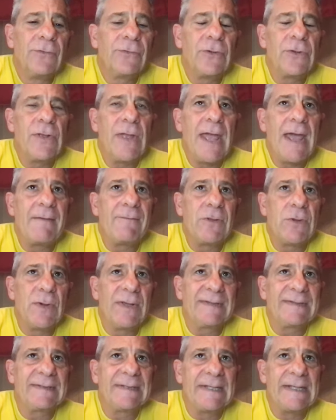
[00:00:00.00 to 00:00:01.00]
So you have
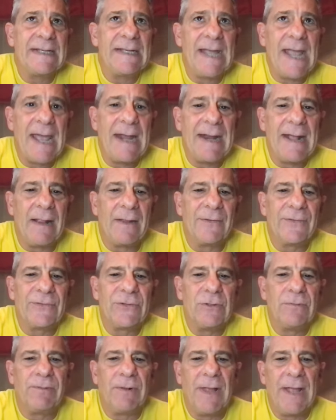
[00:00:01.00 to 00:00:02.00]
USC and
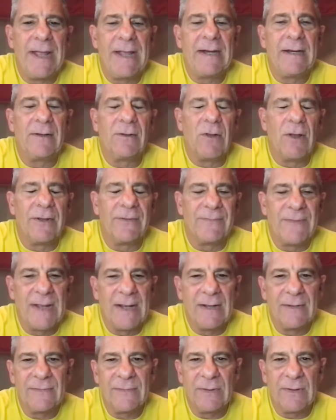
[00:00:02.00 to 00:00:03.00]
LSU playing in Las
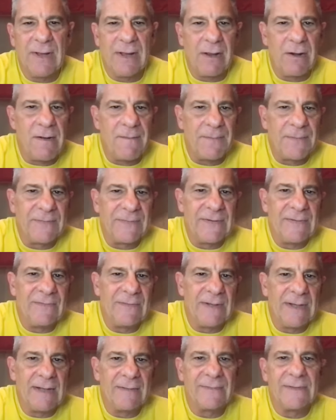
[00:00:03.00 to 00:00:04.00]
Vegas. They're kicking off the
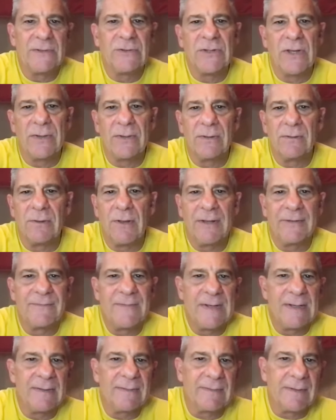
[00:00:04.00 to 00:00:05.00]
season against each other, Las
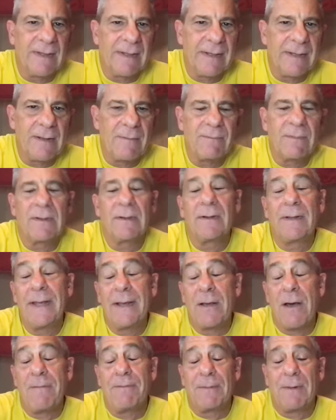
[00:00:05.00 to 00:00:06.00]
Vegas
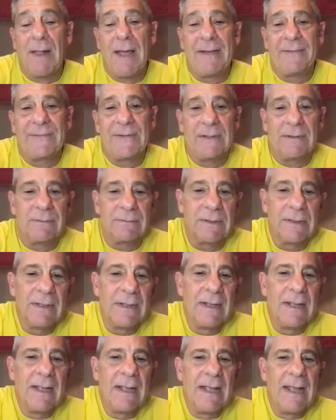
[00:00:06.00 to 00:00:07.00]
kickoff classic.
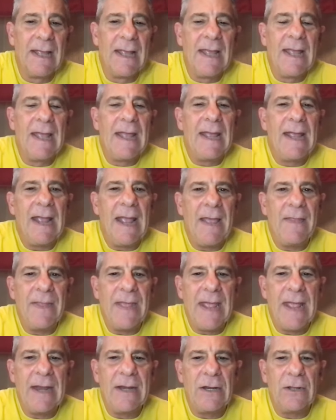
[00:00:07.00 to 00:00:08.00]
And
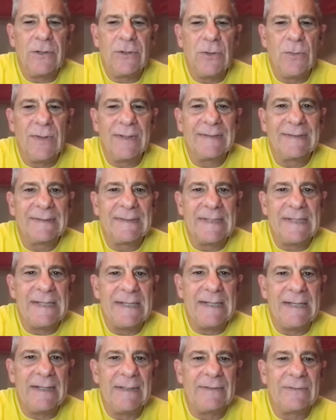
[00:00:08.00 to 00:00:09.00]
then
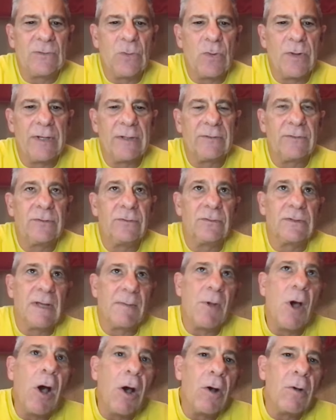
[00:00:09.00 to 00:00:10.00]
USC is going to
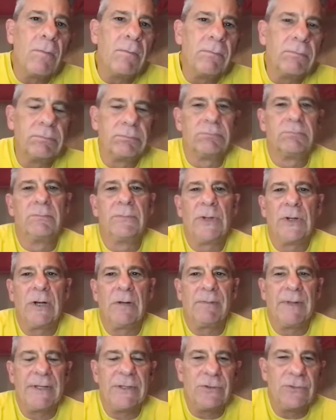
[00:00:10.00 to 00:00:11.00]
come home. They're
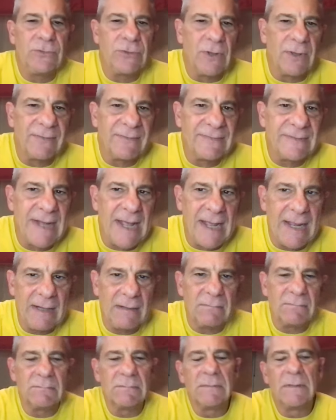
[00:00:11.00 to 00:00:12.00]
going to play Utah
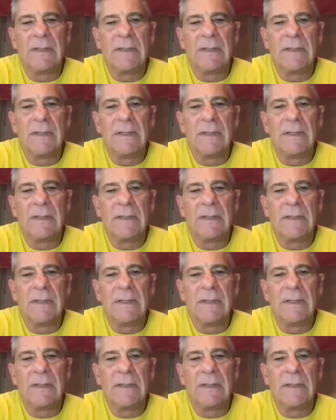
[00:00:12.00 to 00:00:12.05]
State.